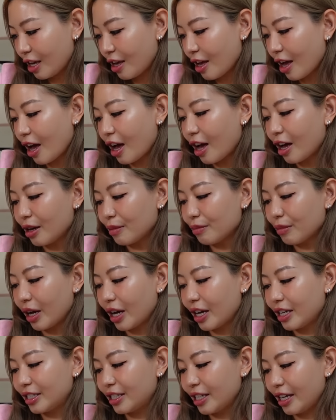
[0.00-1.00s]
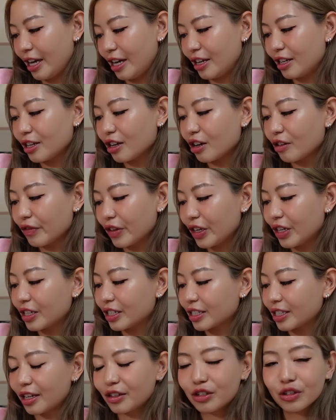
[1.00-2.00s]
I say ADLV
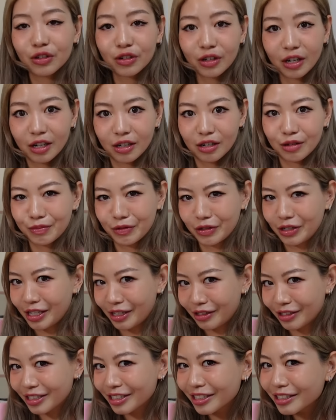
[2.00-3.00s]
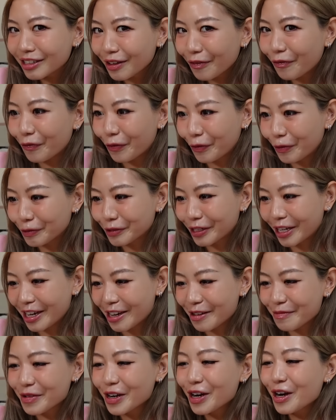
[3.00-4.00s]
because I don't know how to pronounce the full
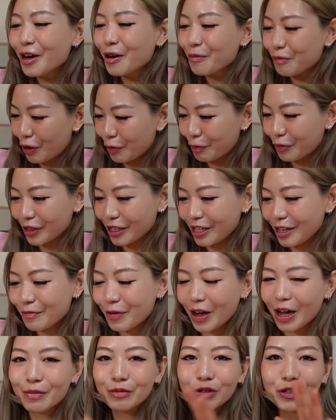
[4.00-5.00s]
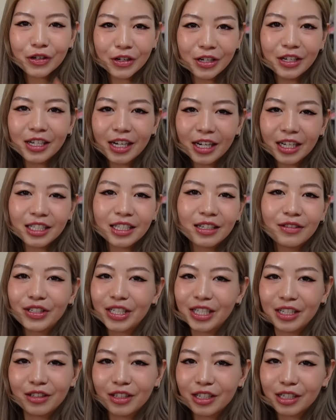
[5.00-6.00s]
name properly, but I'm sure you guys have
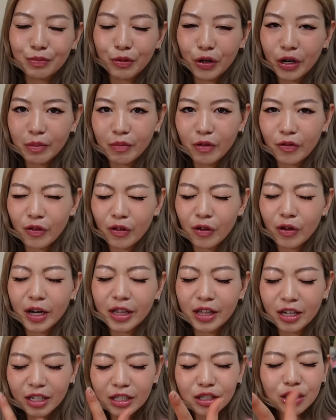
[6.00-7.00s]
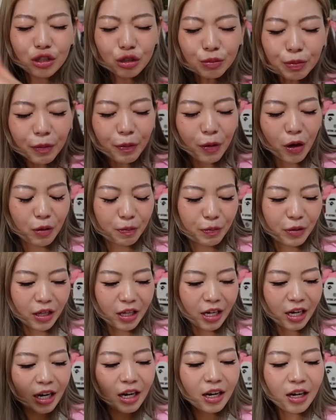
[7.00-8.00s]
seen this brand before. I think it's super
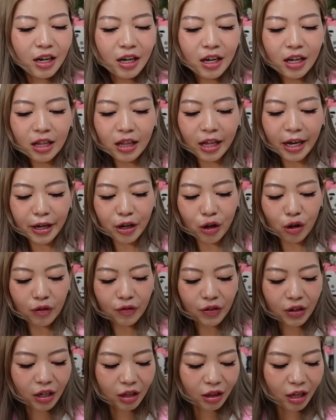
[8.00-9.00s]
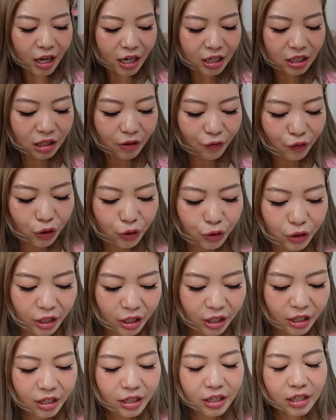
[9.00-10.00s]
popular. Like over the last few
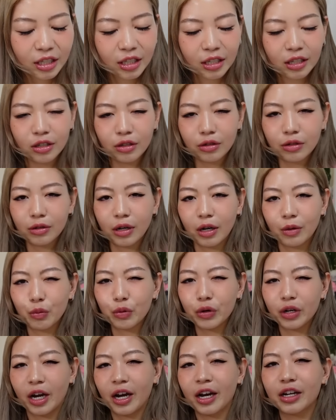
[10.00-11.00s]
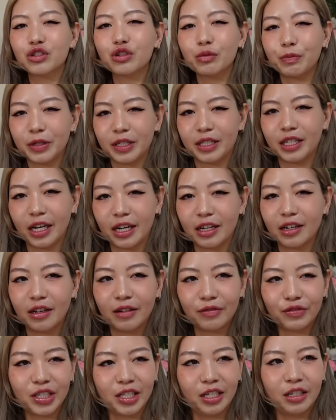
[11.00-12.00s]
years, you would 100%
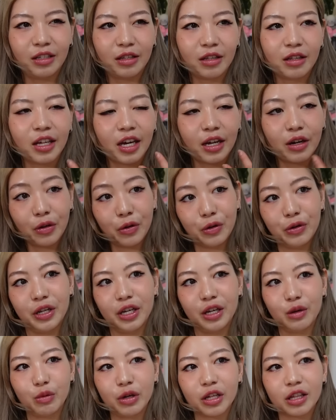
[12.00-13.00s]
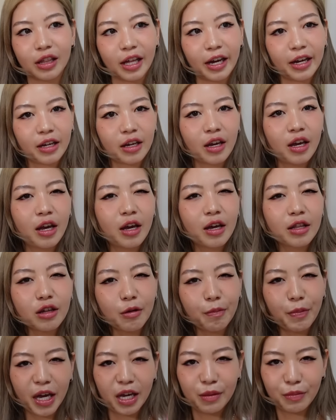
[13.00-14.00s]
have seen that hoodie with like the
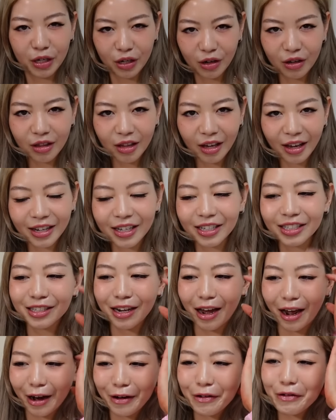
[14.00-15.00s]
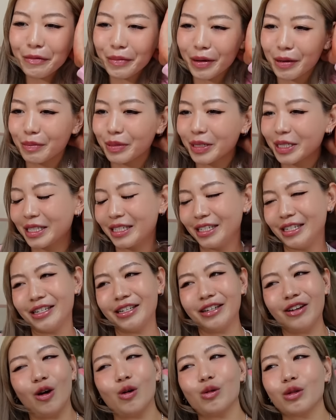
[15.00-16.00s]
baby on there because I remember seeing
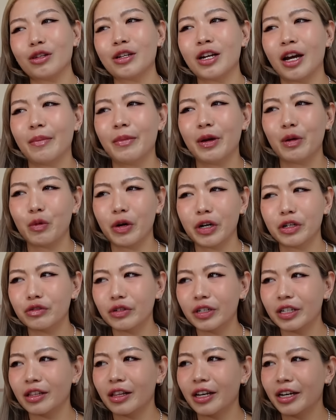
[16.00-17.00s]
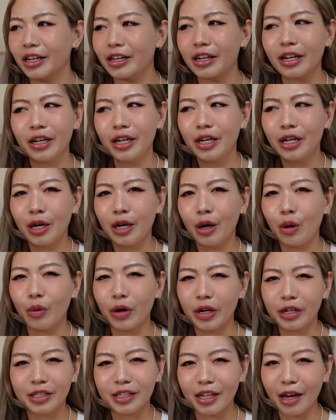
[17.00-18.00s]
it all the time and wondering like,
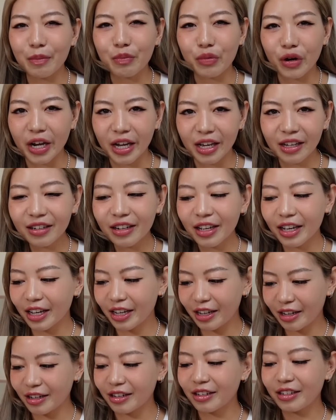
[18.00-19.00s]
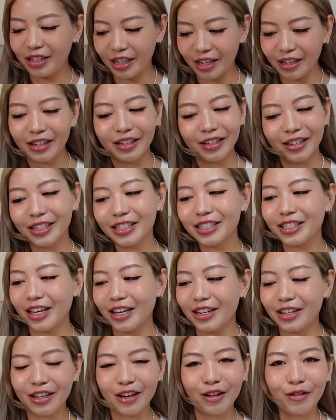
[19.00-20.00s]
what is that brand? And yeah, it is
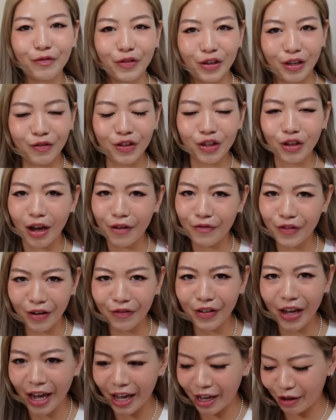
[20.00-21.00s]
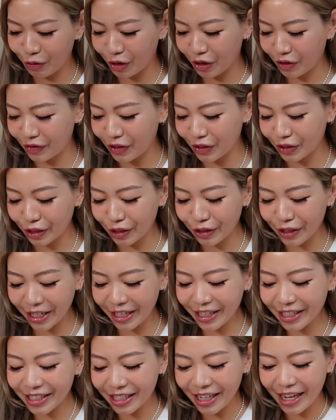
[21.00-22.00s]
ADLV, even though I've never had one of those
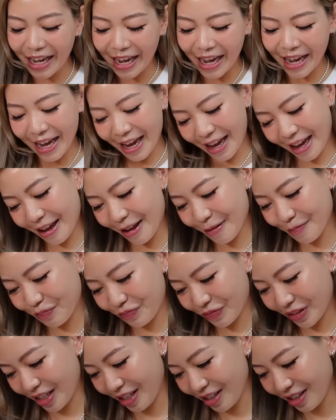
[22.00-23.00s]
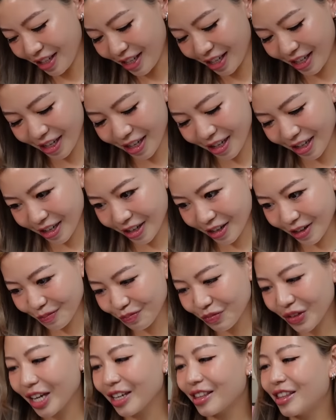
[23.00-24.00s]
hoodies. And in here,
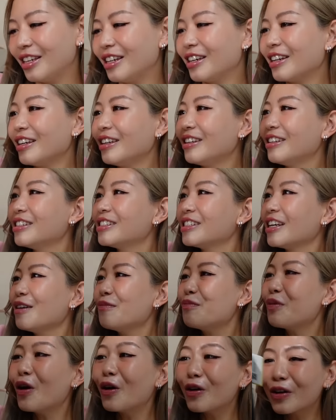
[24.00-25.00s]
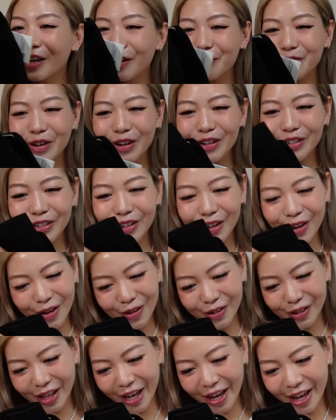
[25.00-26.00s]
I think it is a Pokemon
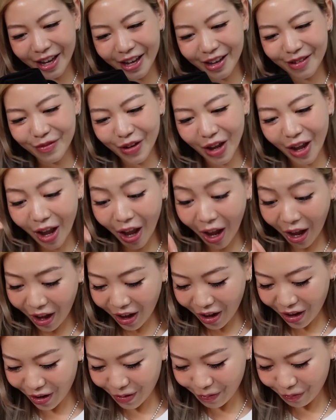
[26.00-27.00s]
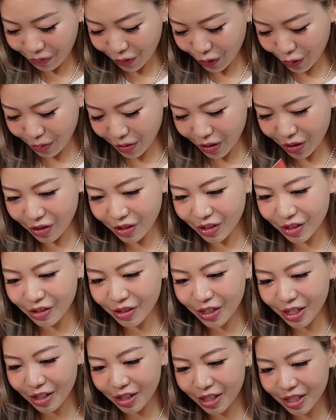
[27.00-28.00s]
collab. Oh my God,
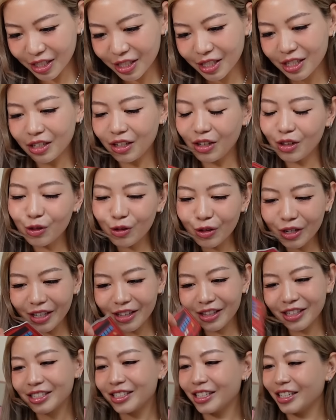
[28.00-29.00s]
look at this. Look at this.